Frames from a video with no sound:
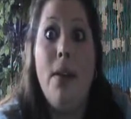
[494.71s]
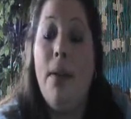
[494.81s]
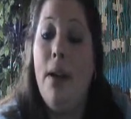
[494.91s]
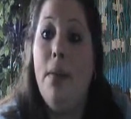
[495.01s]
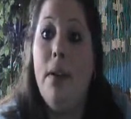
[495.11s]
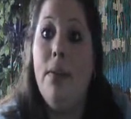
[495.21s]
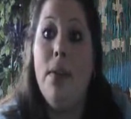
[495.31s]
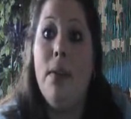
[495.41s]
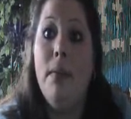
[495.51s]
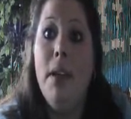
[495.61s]
I ran one
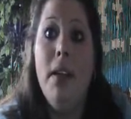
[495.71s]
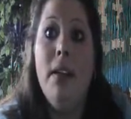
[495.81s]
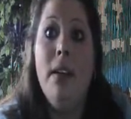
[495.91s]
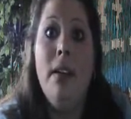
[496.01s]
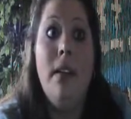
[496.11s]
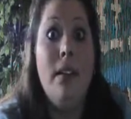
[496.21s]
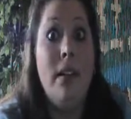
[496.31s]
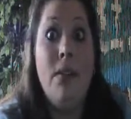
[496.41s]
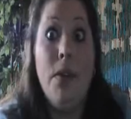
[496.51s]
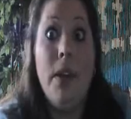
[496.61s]
for
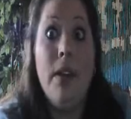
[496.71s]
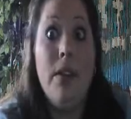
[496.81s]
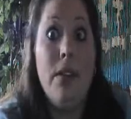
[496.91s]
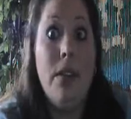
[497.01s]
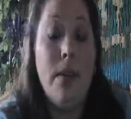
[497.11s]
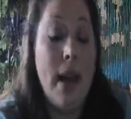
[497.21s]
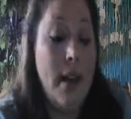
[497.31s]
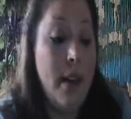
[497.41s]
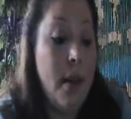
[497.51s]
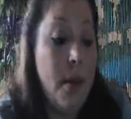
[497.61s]
several years, so I
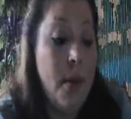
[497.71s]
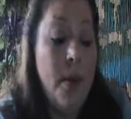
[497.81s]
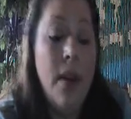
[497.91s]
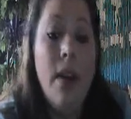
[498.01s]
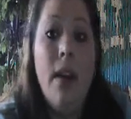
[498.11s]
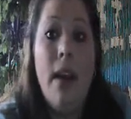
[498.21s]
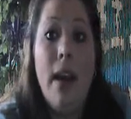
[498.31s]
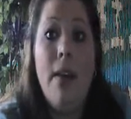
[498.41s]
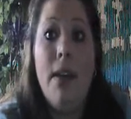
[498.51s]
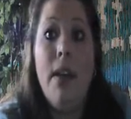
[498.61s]
know
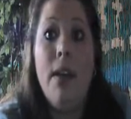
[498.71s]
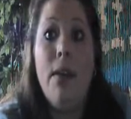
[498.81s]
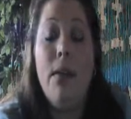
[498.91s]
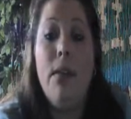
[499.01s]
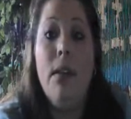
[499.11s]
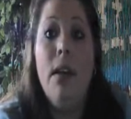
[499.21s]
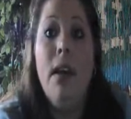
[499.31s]
how it goes.